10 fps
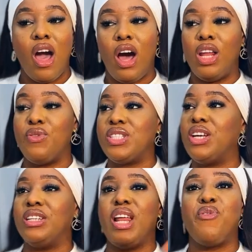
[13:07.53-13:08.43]
All of a
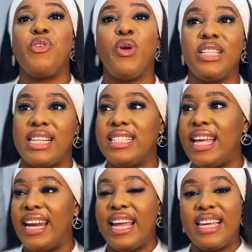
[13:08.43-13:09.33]
sudden, everyone's
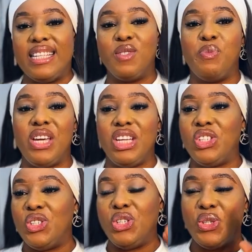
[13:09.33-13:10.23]
aesthetic is
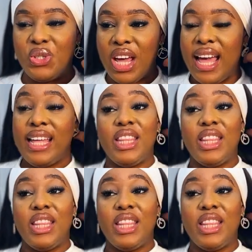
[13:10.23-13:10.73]
beige nude.